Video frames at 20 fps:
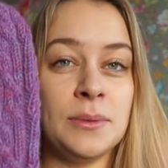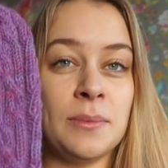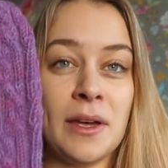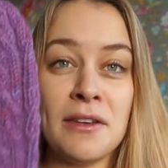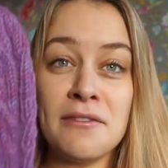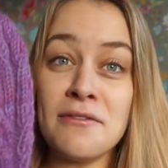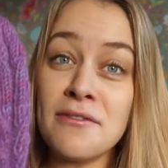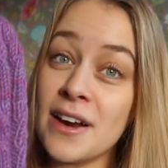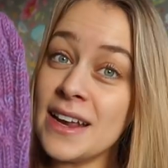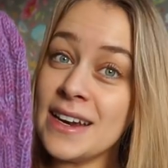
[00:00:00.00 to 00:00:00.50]
my
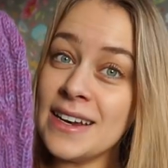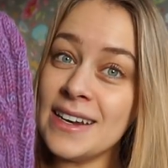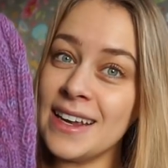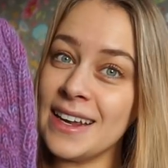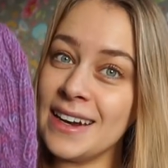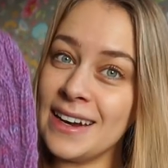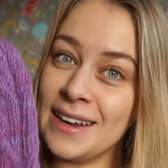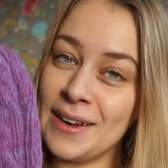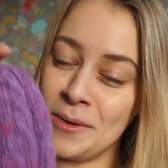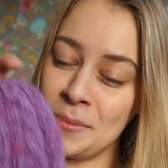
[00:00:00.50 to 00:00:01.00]
friend,
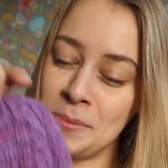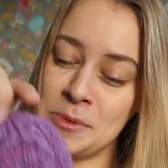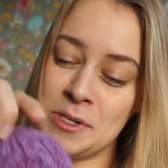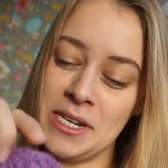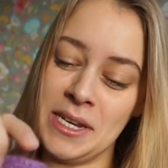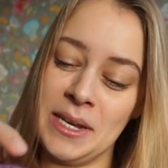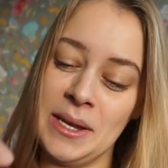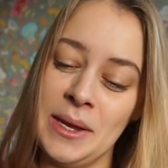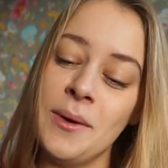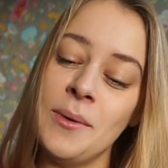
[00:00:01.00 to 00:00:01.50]
and I hope
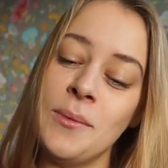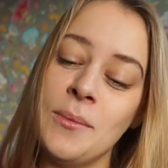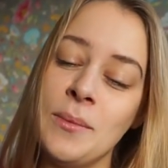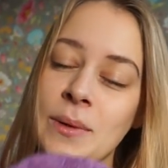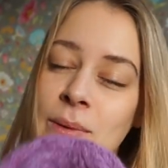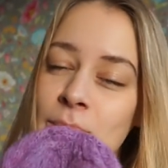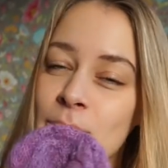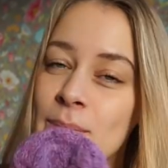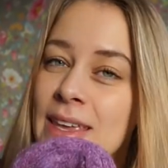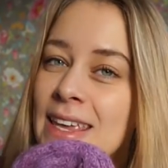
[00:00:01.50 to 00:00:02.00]
she
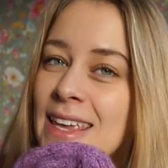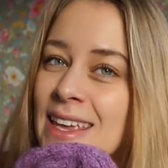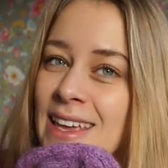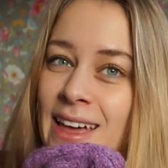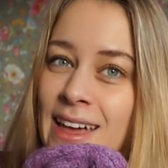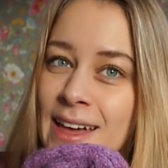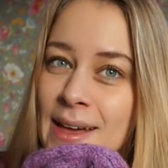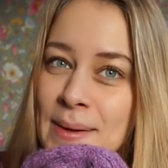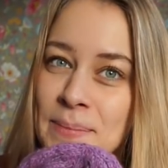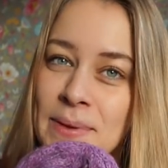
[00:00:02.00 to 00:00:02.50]
will be
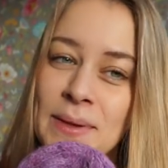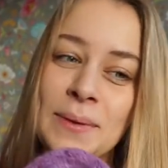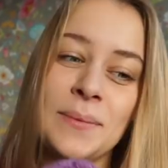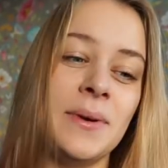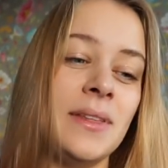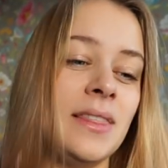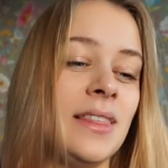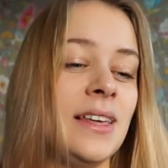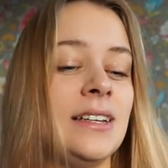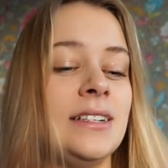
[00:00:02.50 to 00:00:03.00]
happy
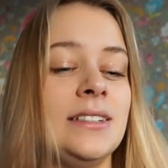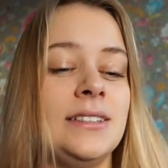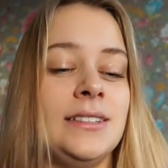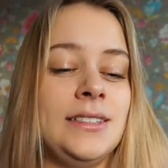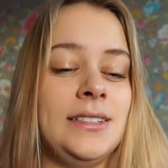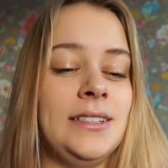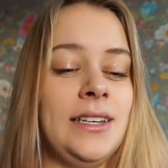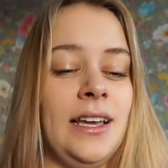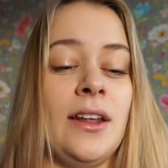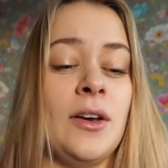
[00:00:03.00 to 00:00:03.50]
with
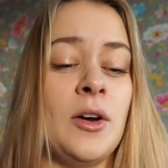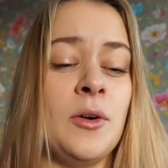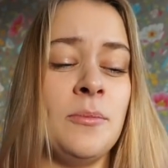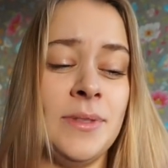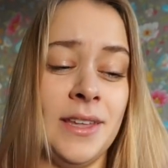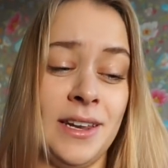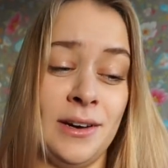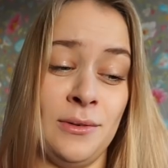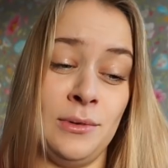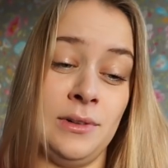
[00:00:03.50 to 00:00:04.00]
it, and I hope
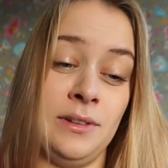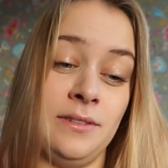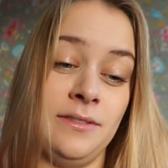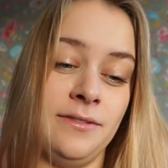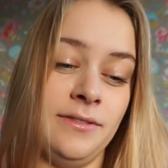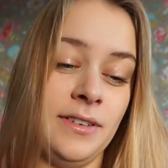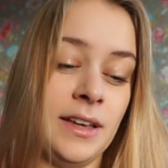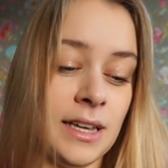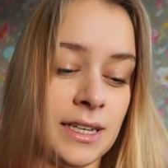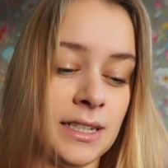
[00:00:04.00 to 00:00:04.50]
that it will
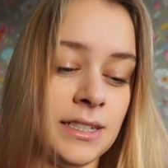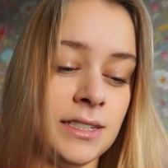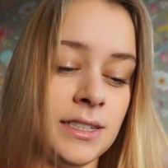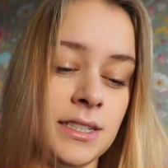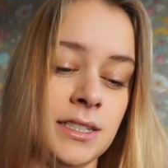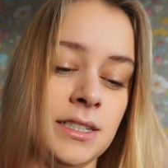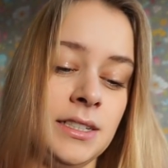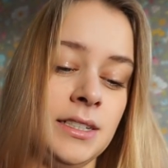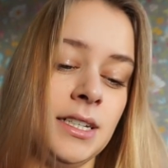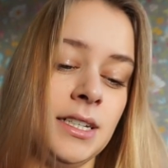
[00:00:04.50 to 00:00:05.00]
fit